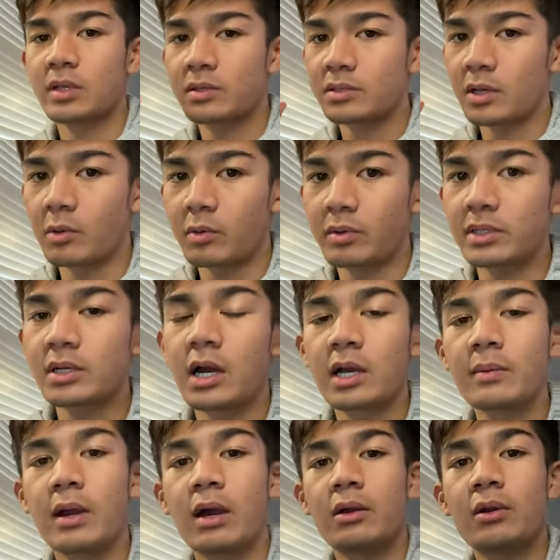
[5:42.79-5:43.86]
So when we talk
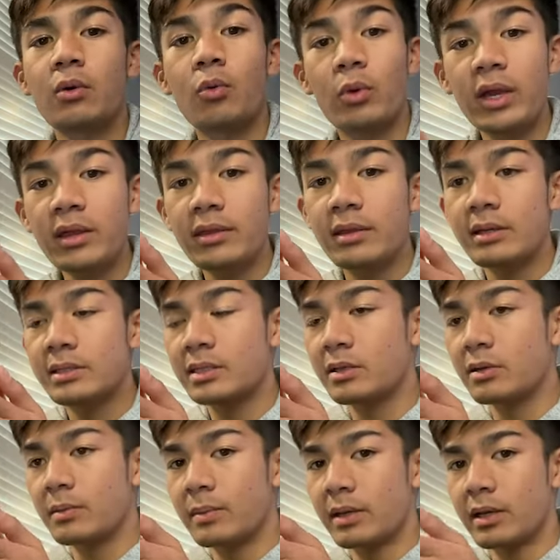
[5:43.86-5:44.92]
about width, it's
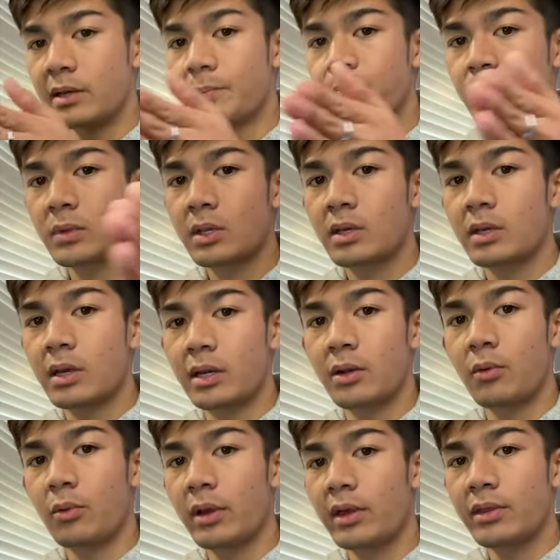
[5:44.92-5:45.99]
going to be kind
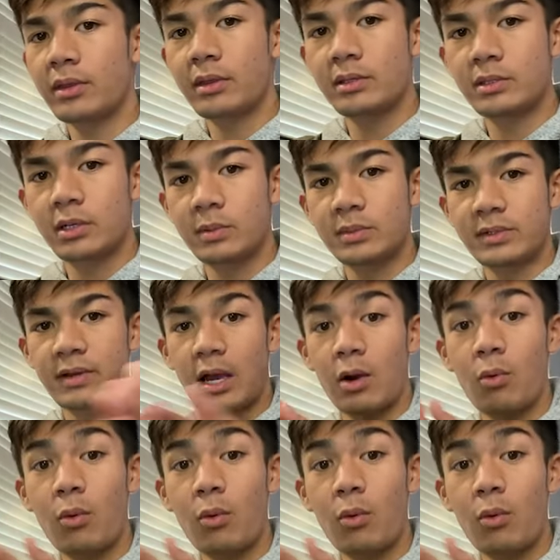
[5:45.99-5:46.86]
of width in terms of how